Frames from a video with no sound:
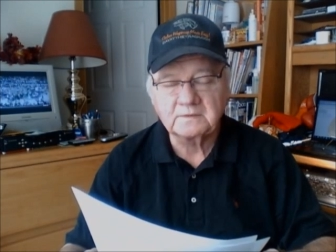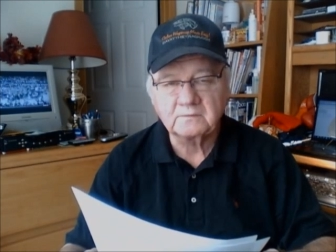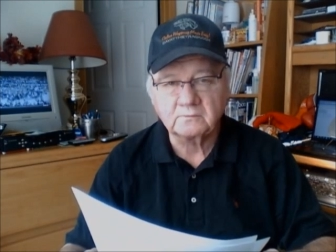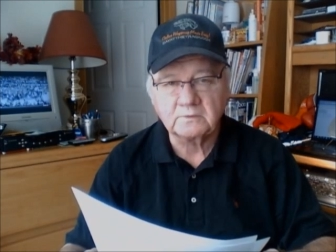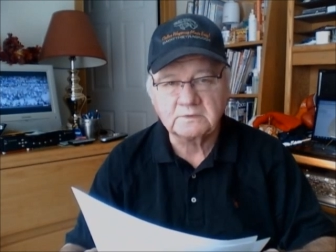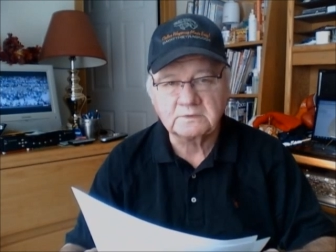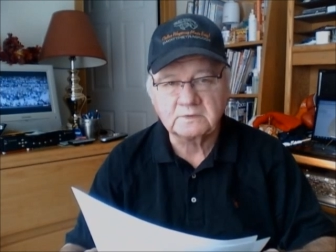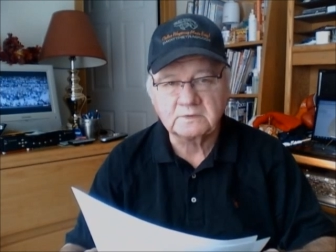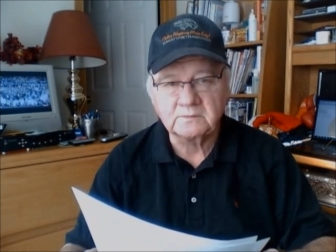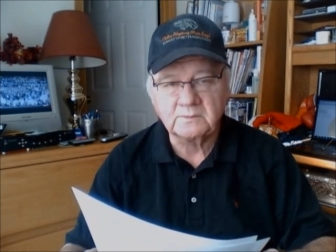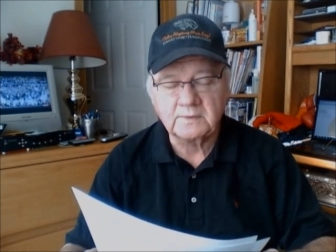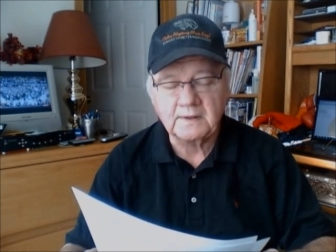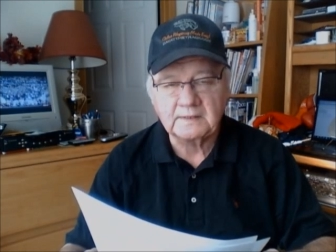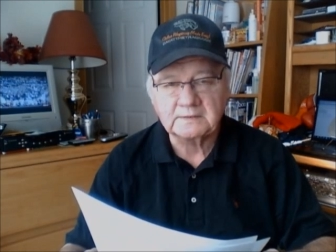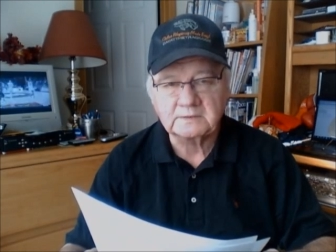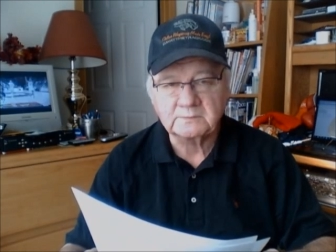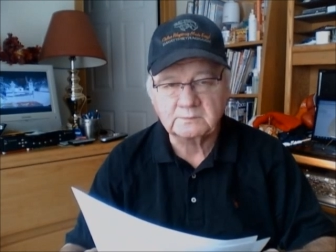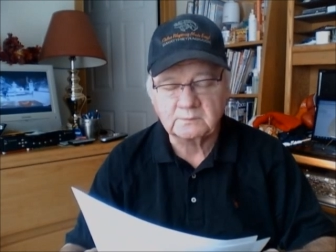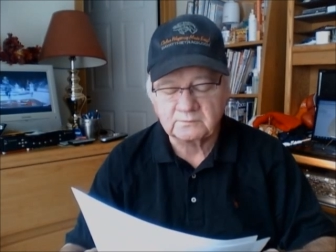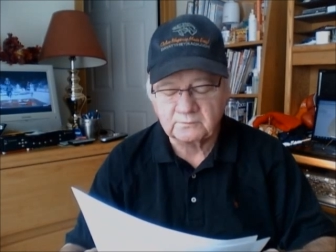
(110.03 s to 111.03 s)
Recent
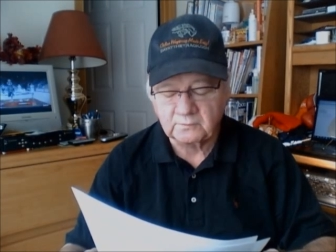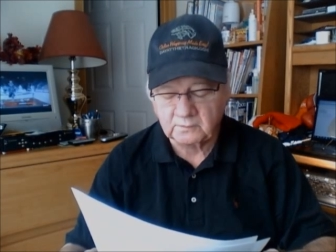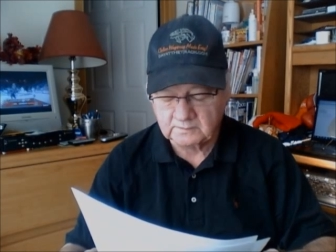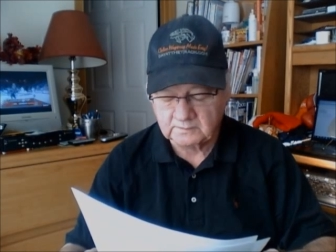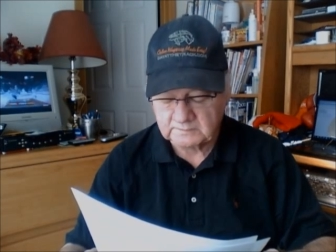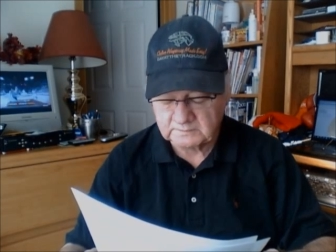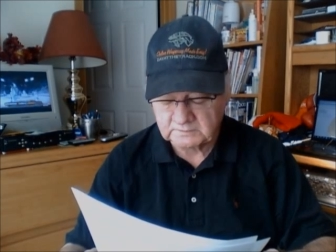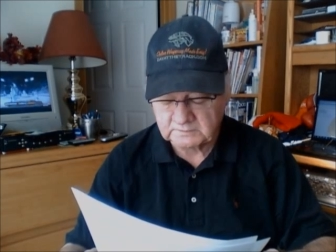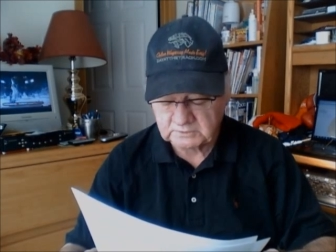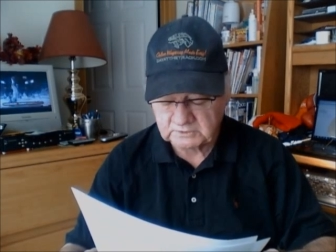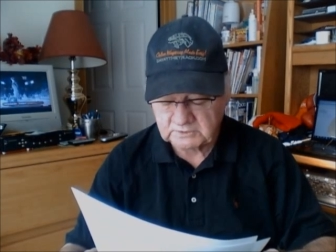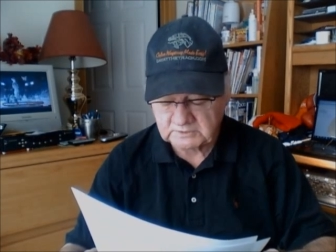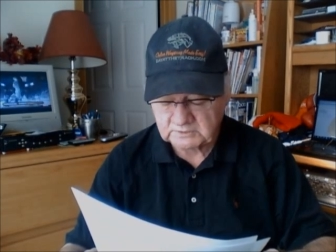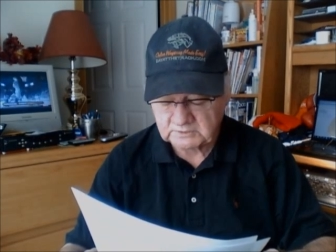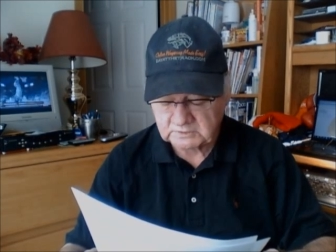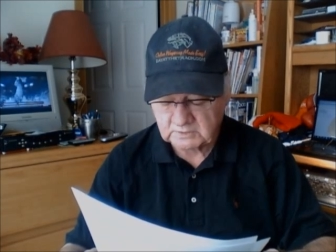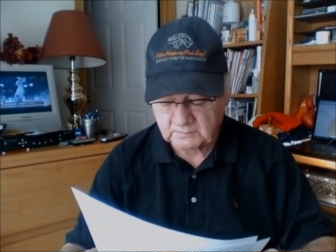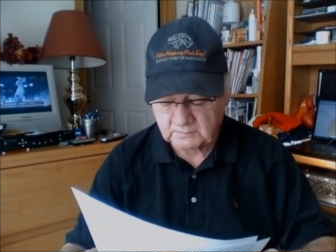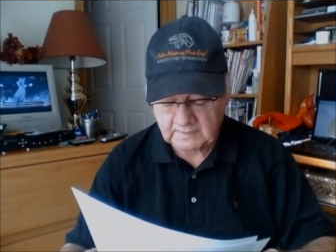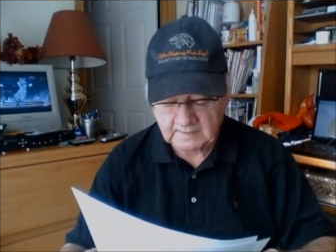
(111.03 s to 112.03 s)
past performance sheets
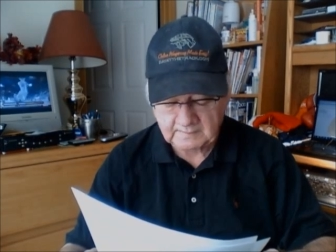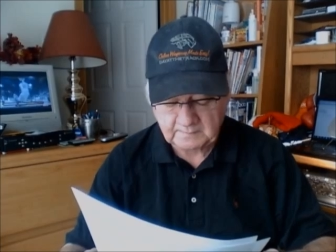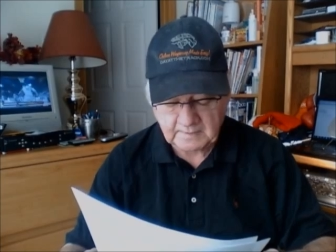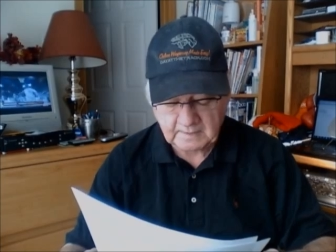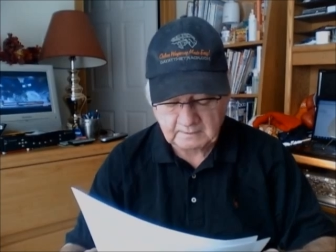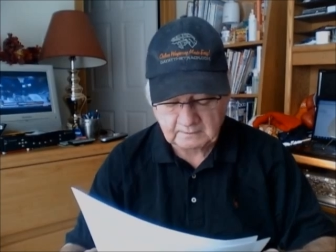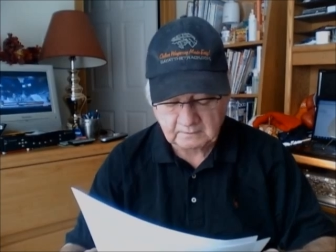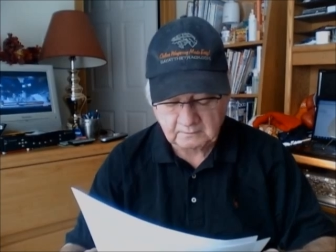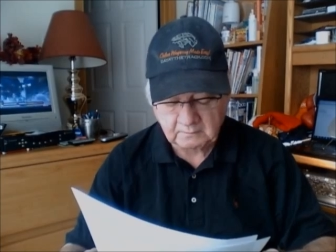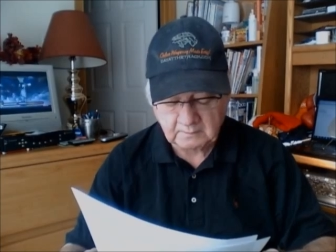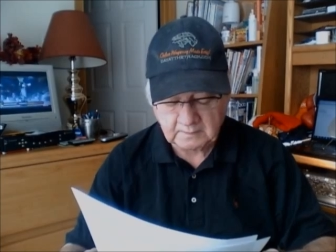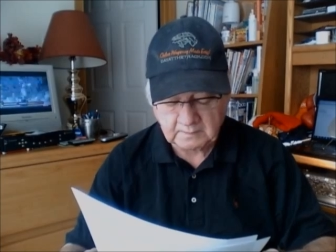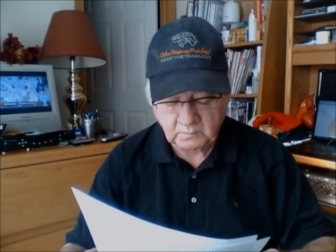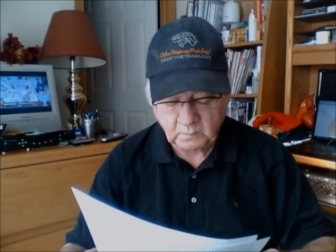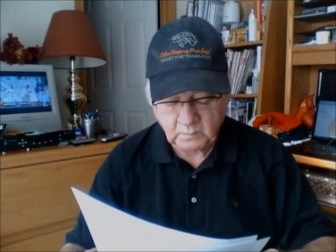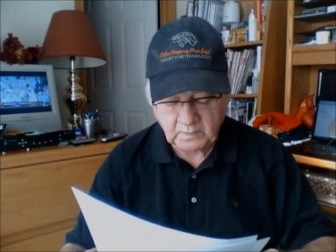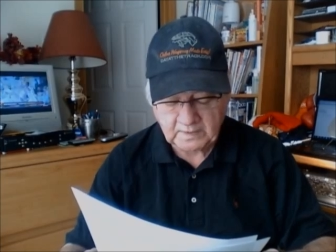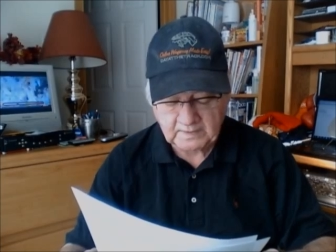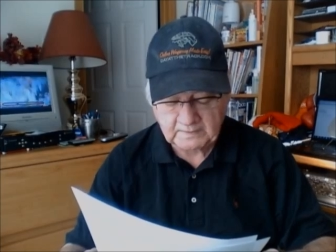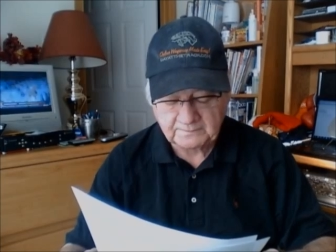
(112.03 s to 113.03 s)
show a power run
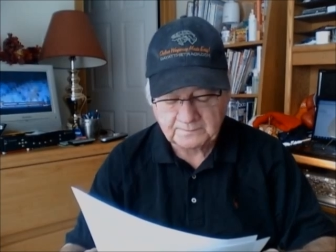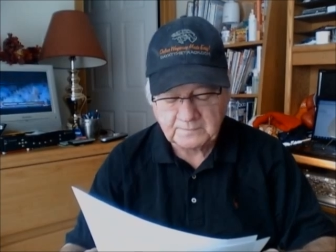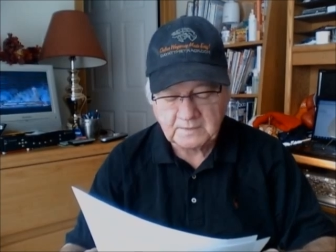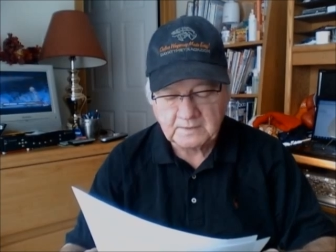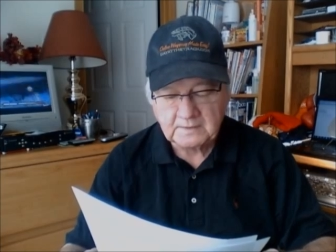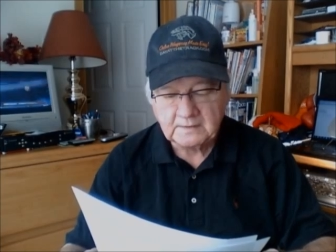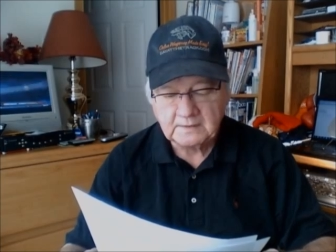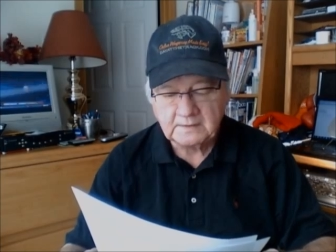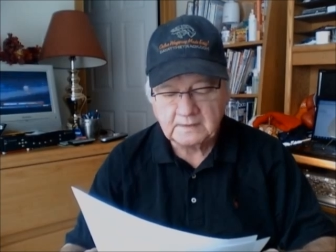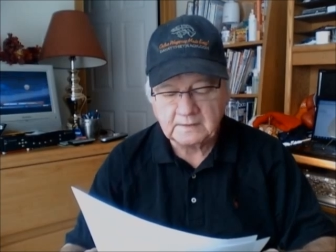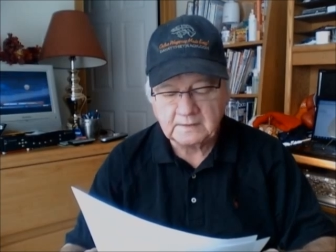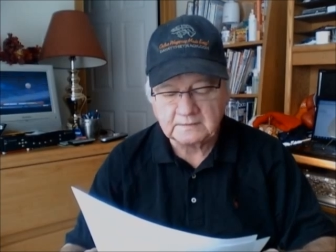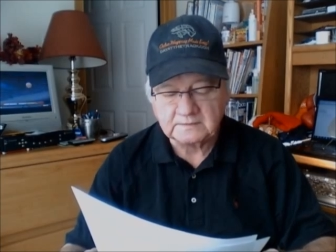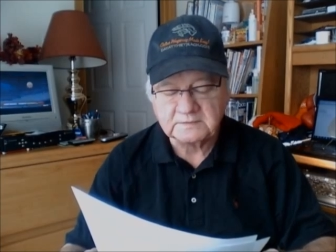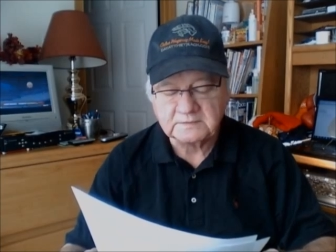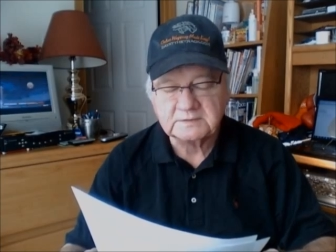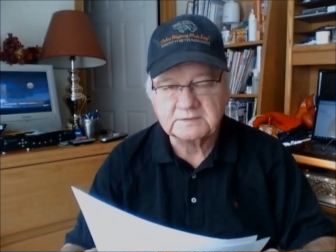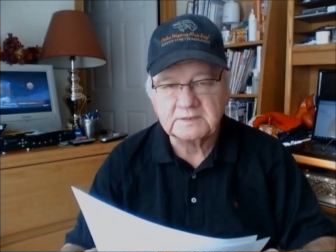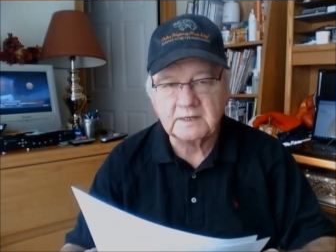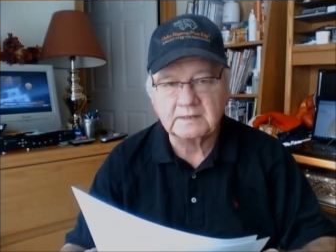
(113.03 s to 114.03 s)
win in his
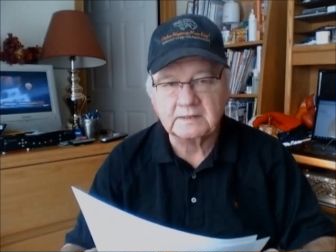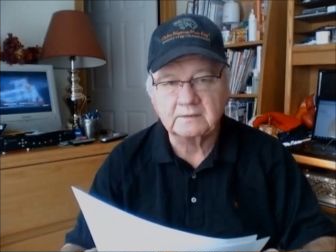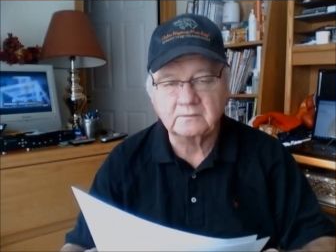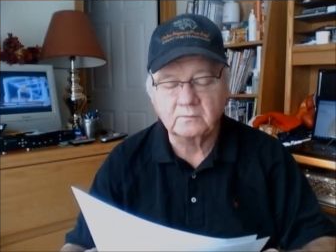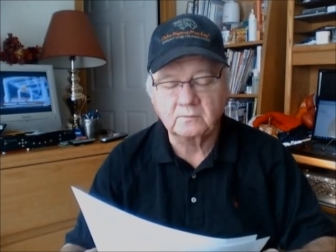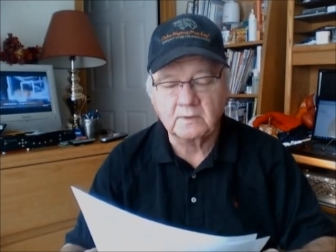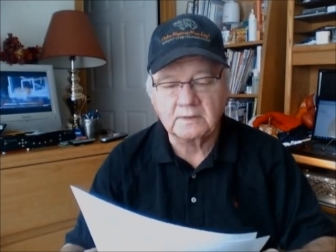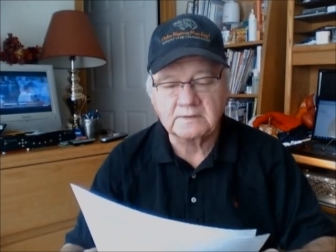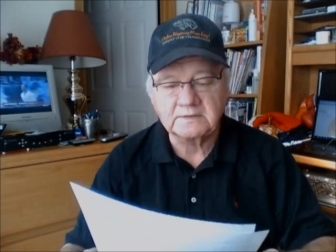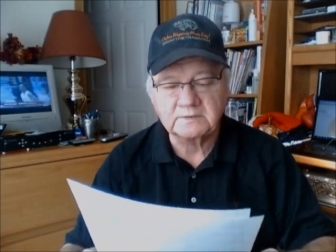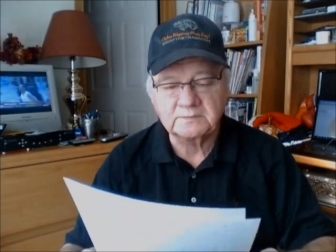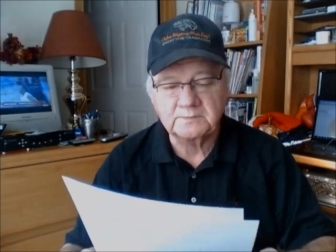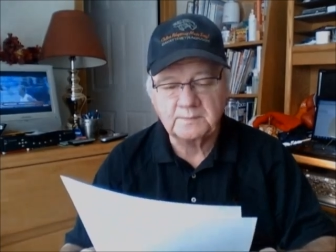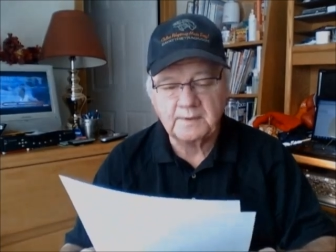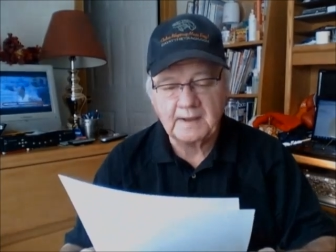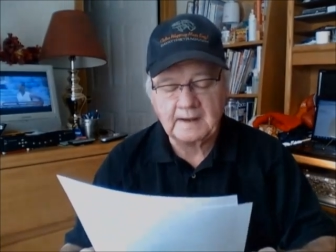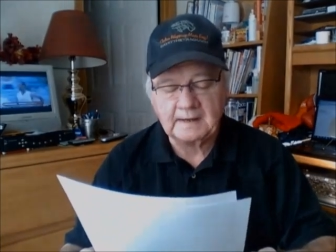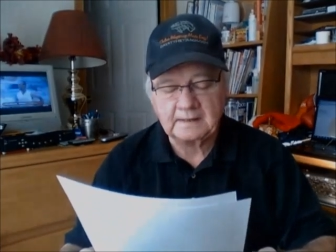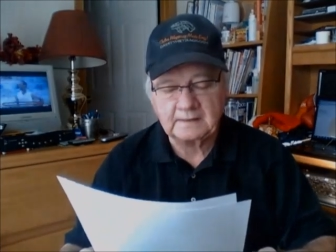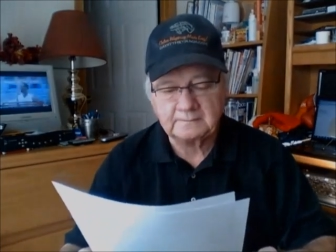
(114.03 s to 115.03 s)
second race
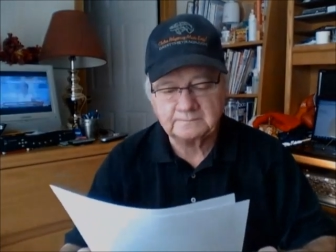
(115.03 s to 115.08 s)
back.